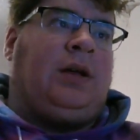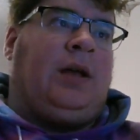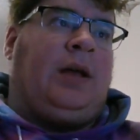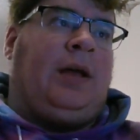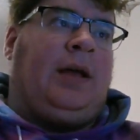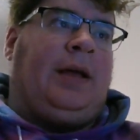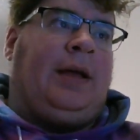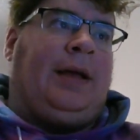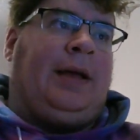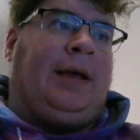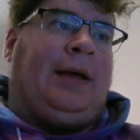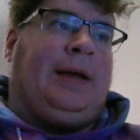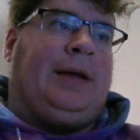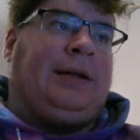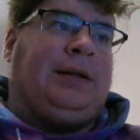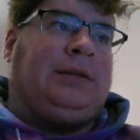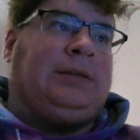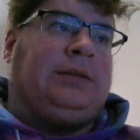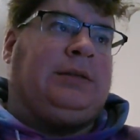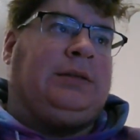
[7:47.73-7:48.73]

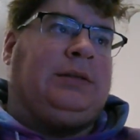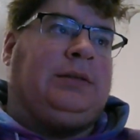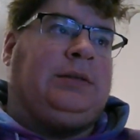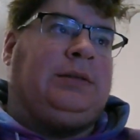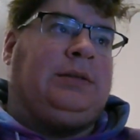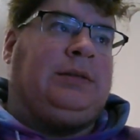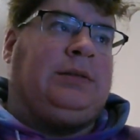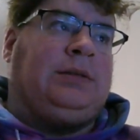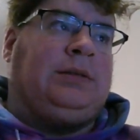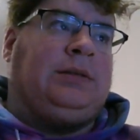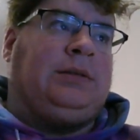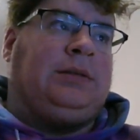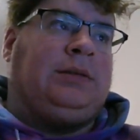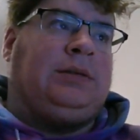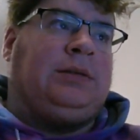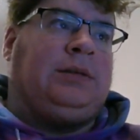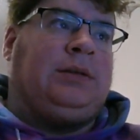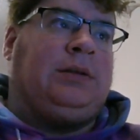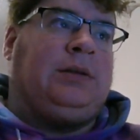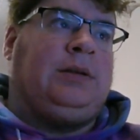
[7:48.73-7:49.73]

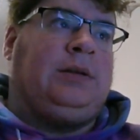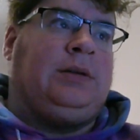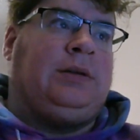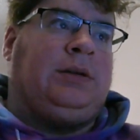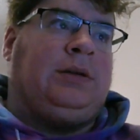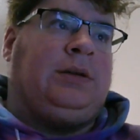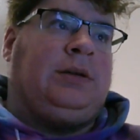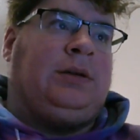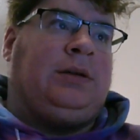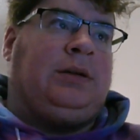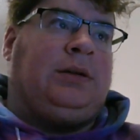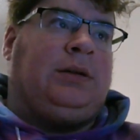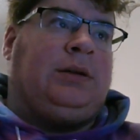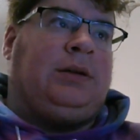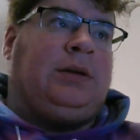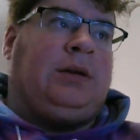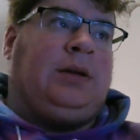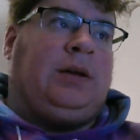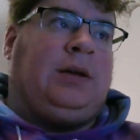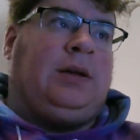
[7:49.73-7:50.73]
and
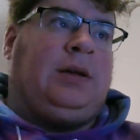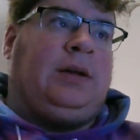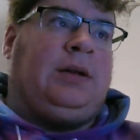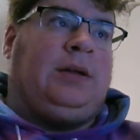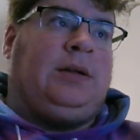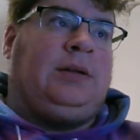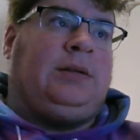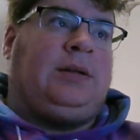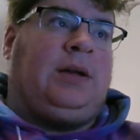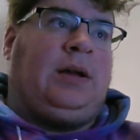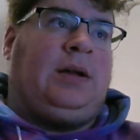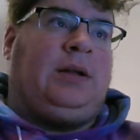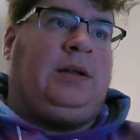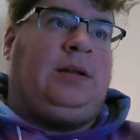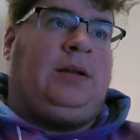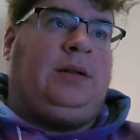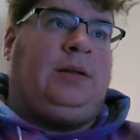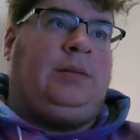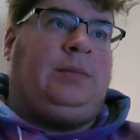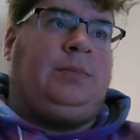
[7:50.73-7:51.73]
a
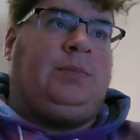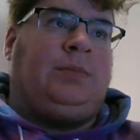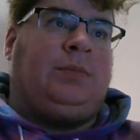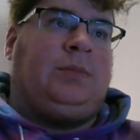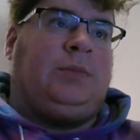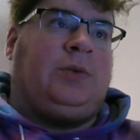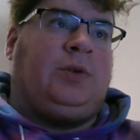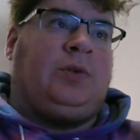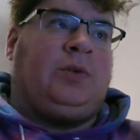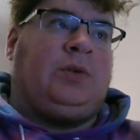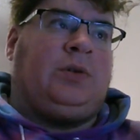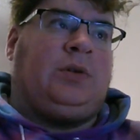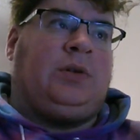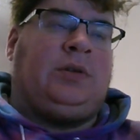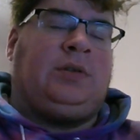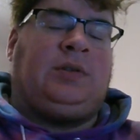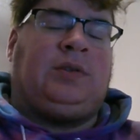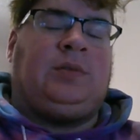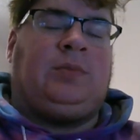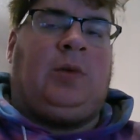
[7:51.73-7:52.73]
tiny or
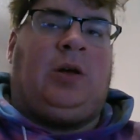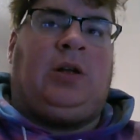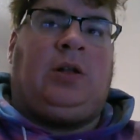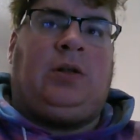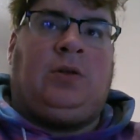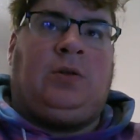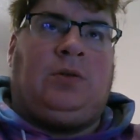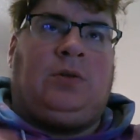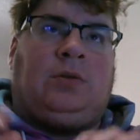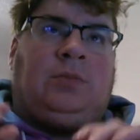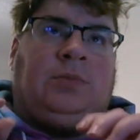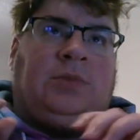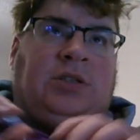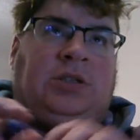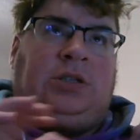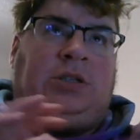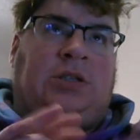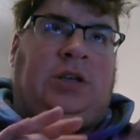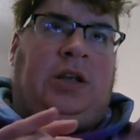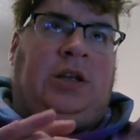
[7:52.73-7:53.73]
a smaller
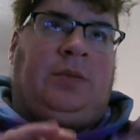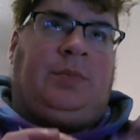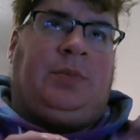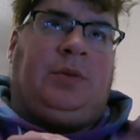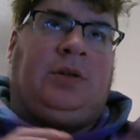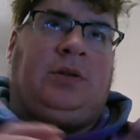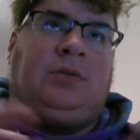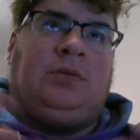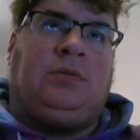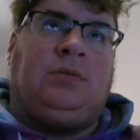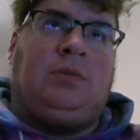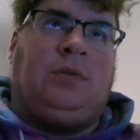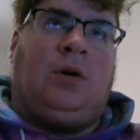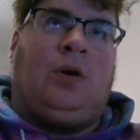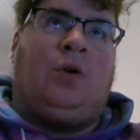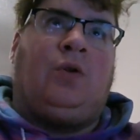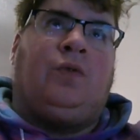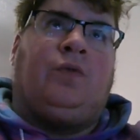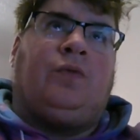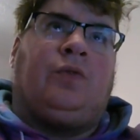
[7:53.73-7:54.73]
misshapen
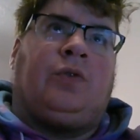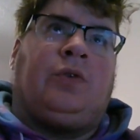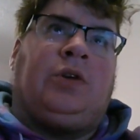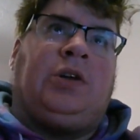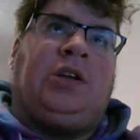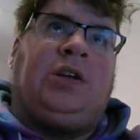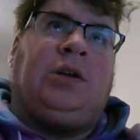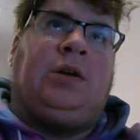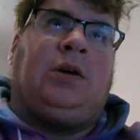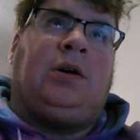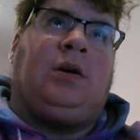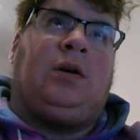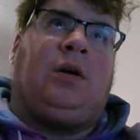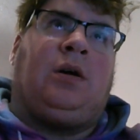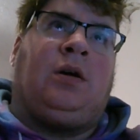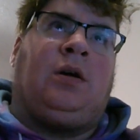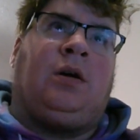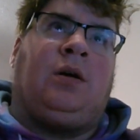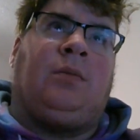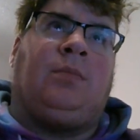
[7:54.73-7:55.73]
ovary.
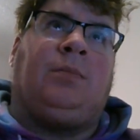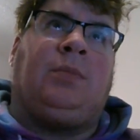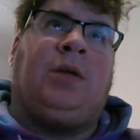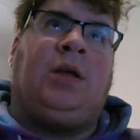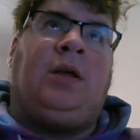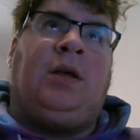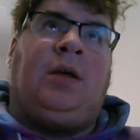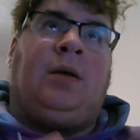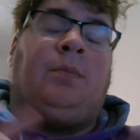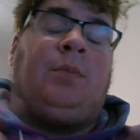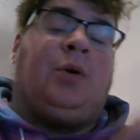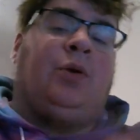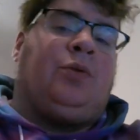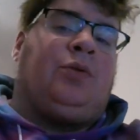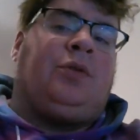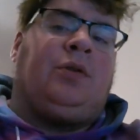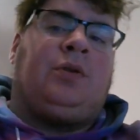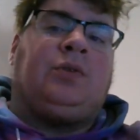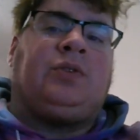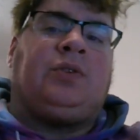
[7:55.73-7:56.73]
And
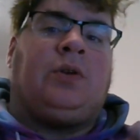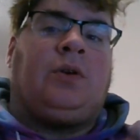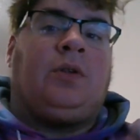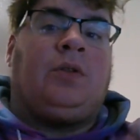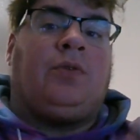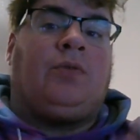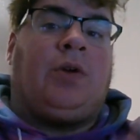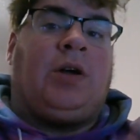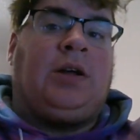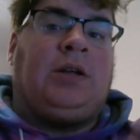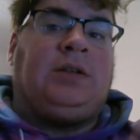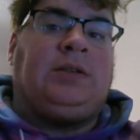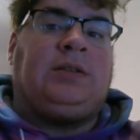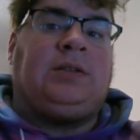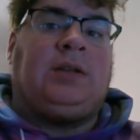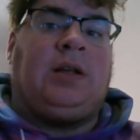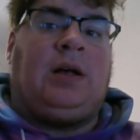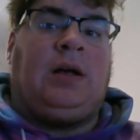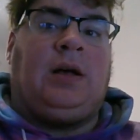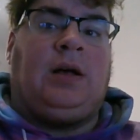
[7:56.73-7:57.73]
both of those are on the right
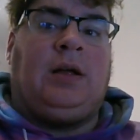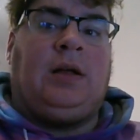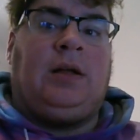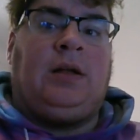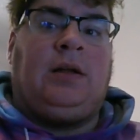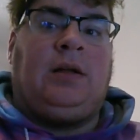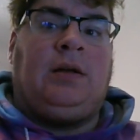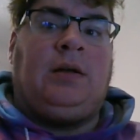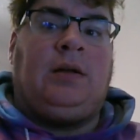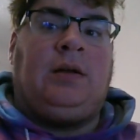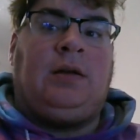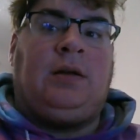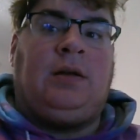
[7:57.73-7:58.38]
side.